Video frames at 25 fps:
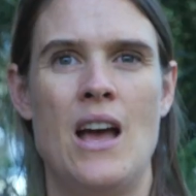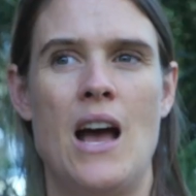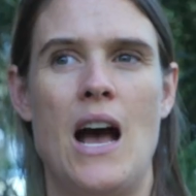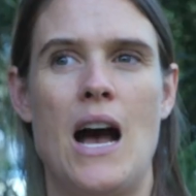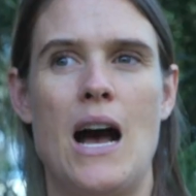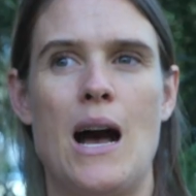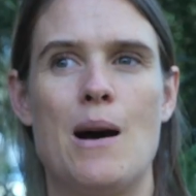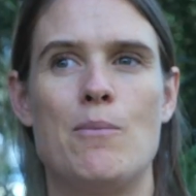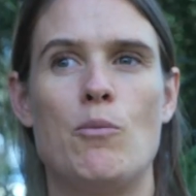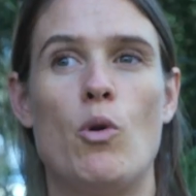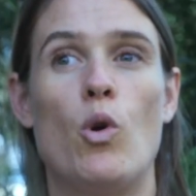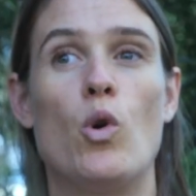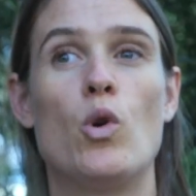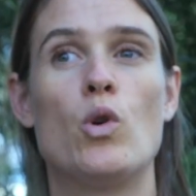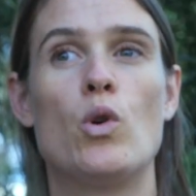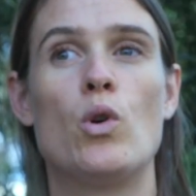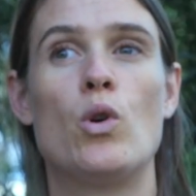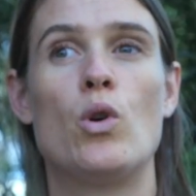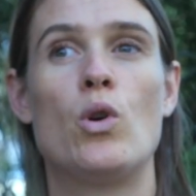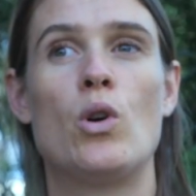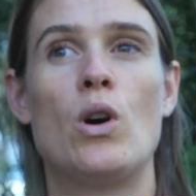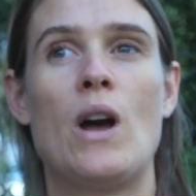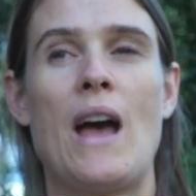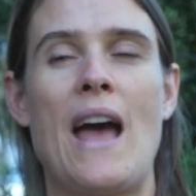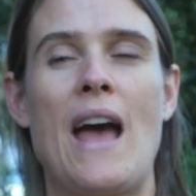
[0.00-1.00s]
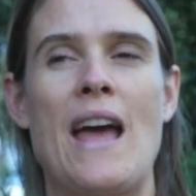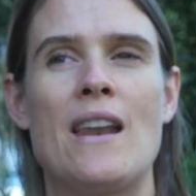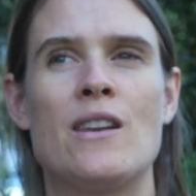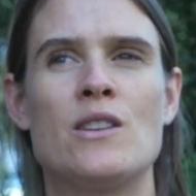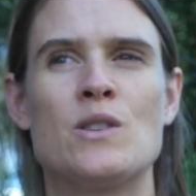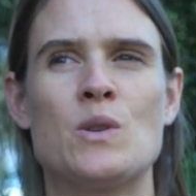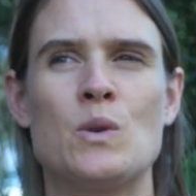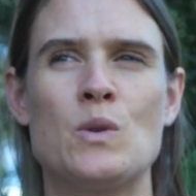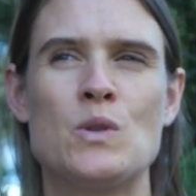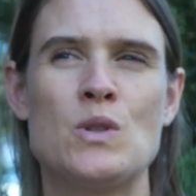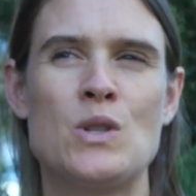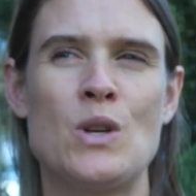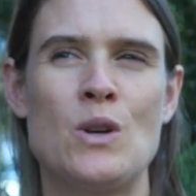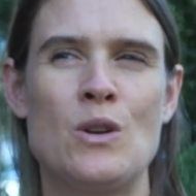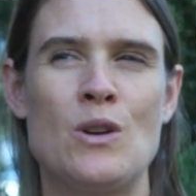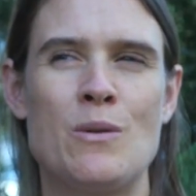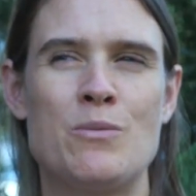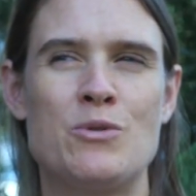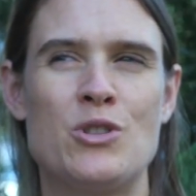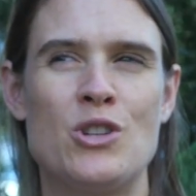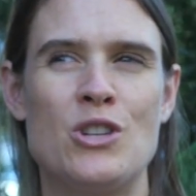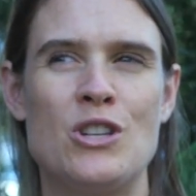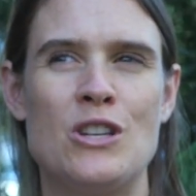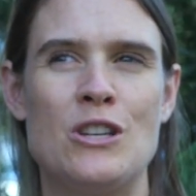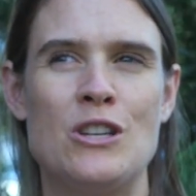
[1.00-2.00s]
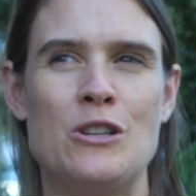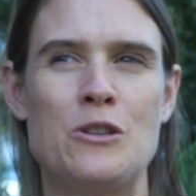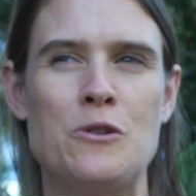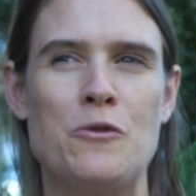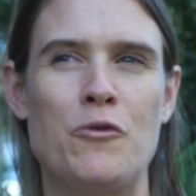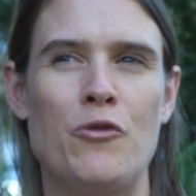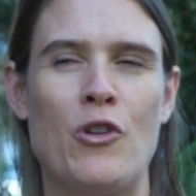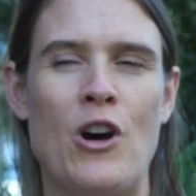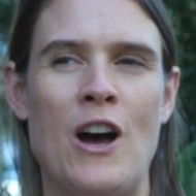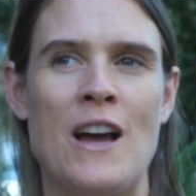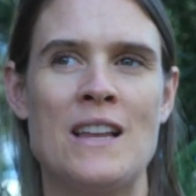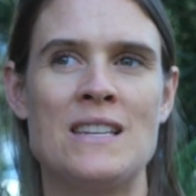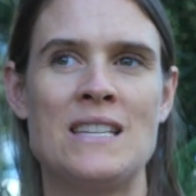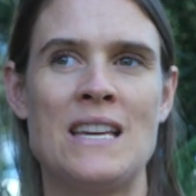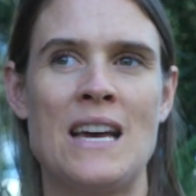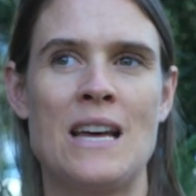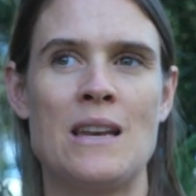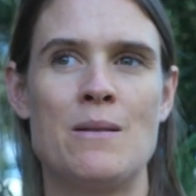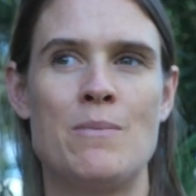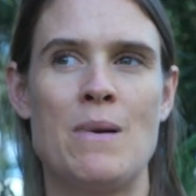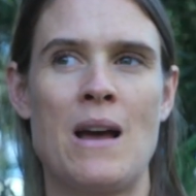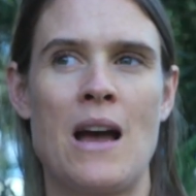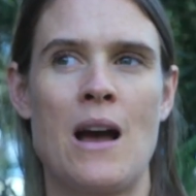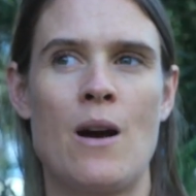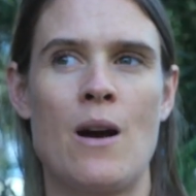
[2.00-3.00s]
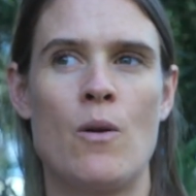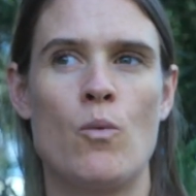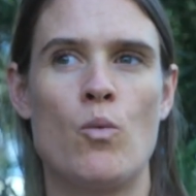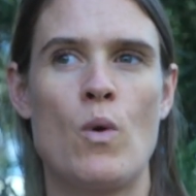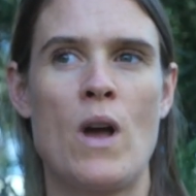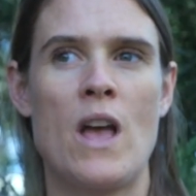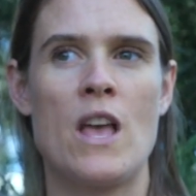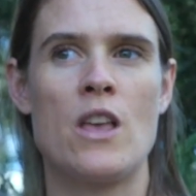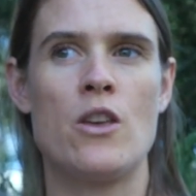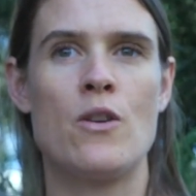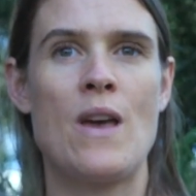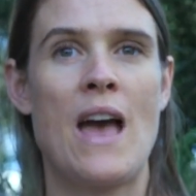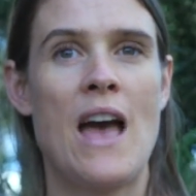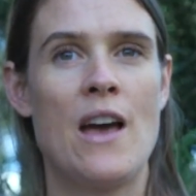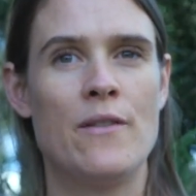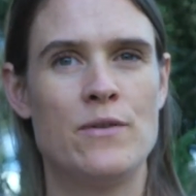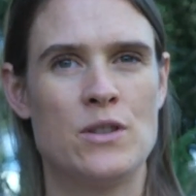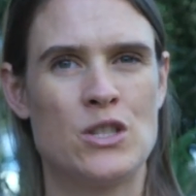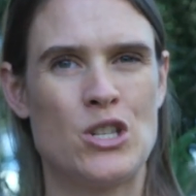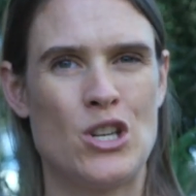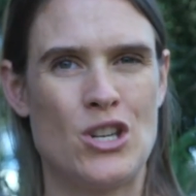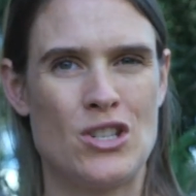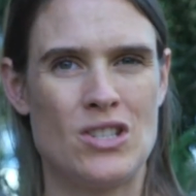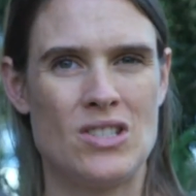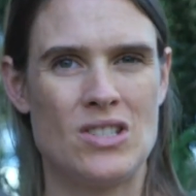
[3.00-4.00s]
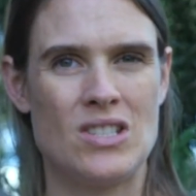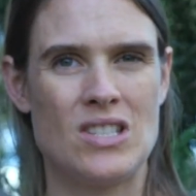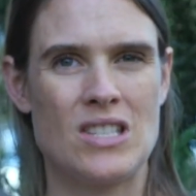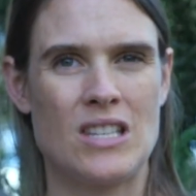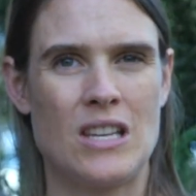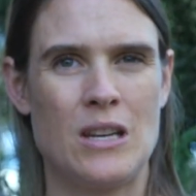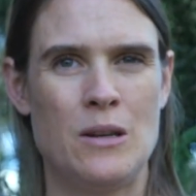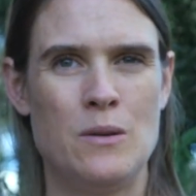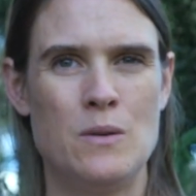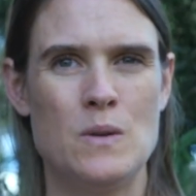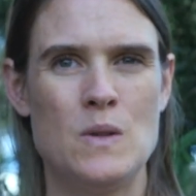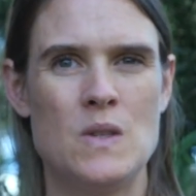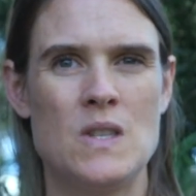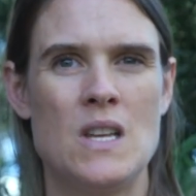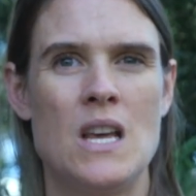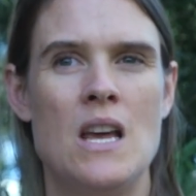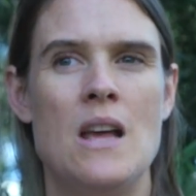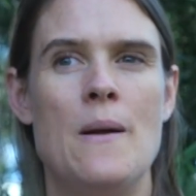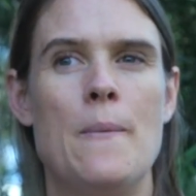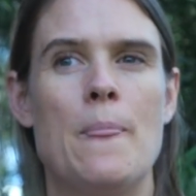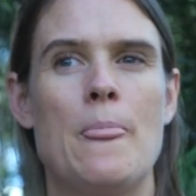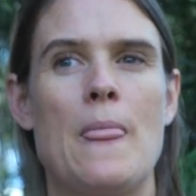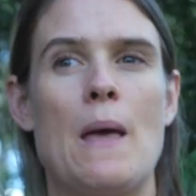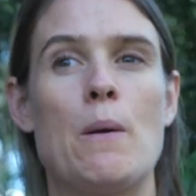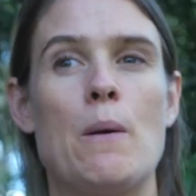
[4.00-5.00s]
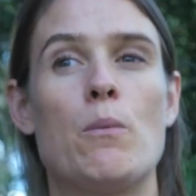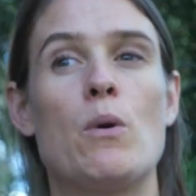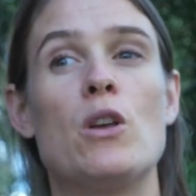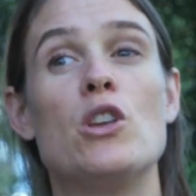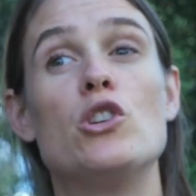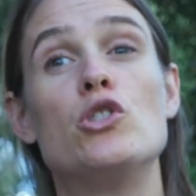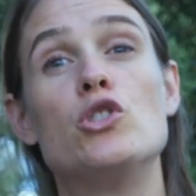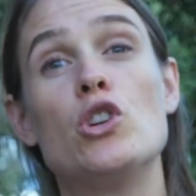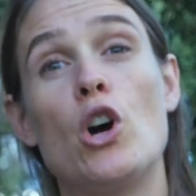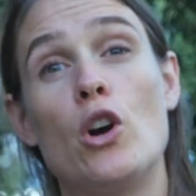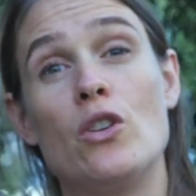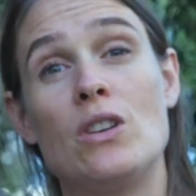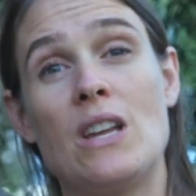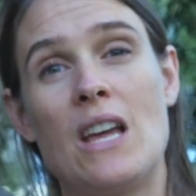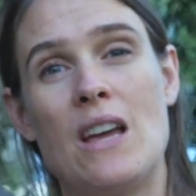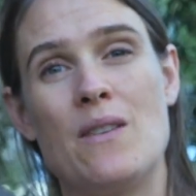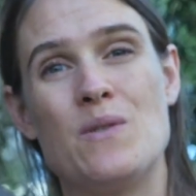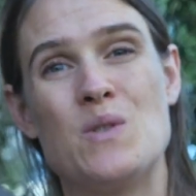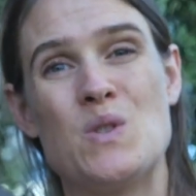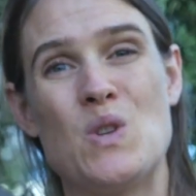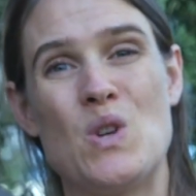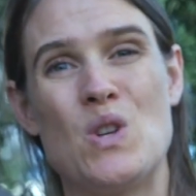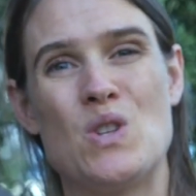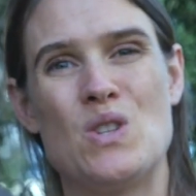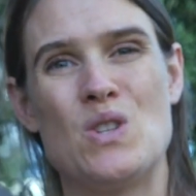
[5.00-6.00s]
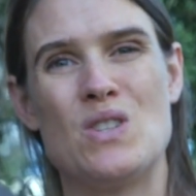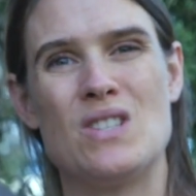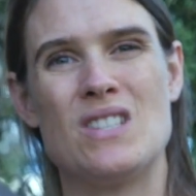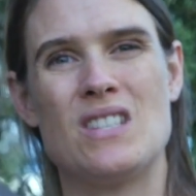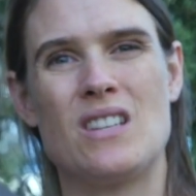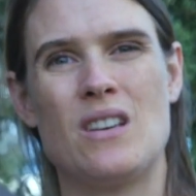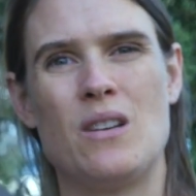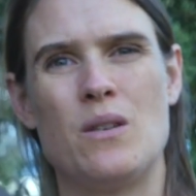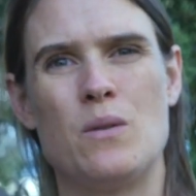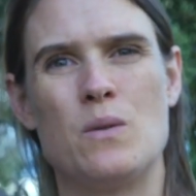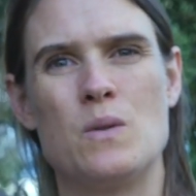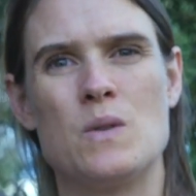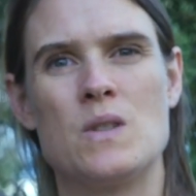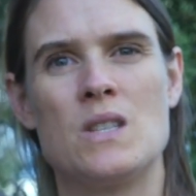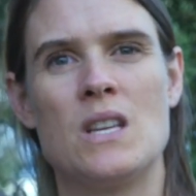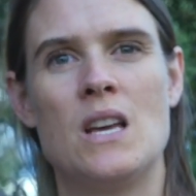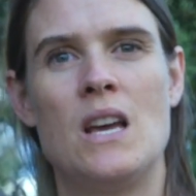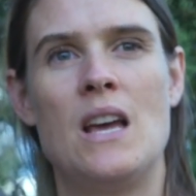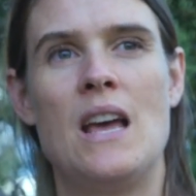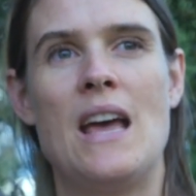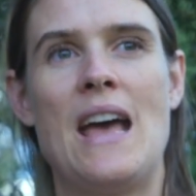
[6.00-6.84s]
And it's also an opportunity to find out about where you have certain skills, and where you don't have certain skills.